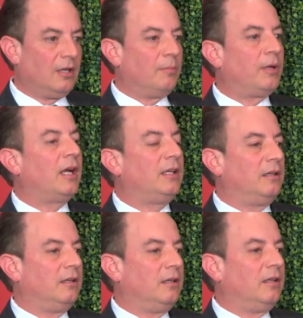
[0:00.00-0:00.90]

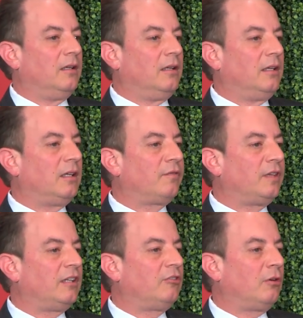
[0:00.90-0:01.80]
But if
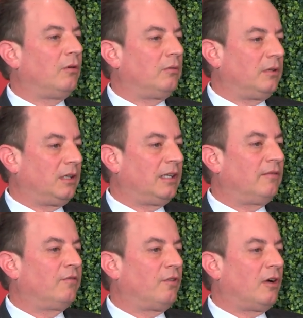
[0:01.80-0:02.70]
they don't get
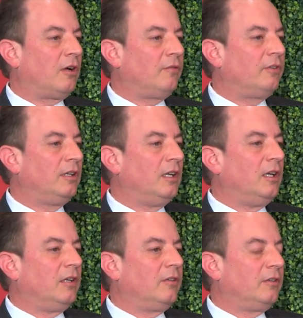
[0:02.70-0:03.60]
involved
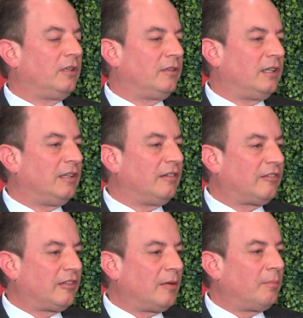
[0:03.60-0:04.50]
in
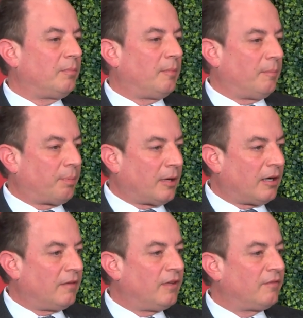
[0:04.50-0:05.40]
some
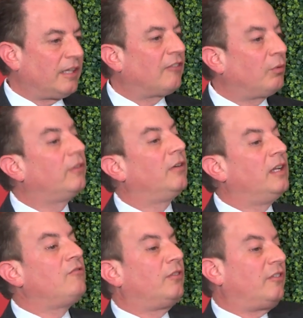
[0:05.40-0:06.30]
part of it, if that's what their
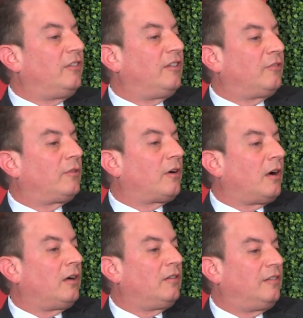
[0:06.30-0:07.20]
interest is, their
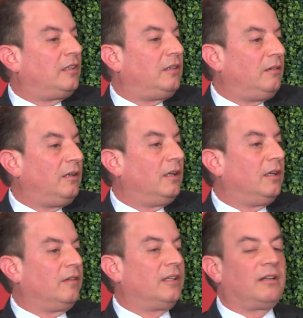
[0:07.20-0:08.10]
heart's in,
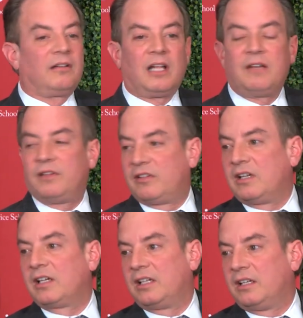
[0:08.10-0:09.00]
then a lot of it's
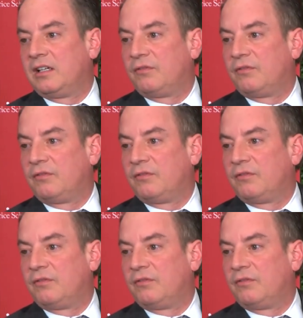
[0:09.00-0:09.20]
not gonna get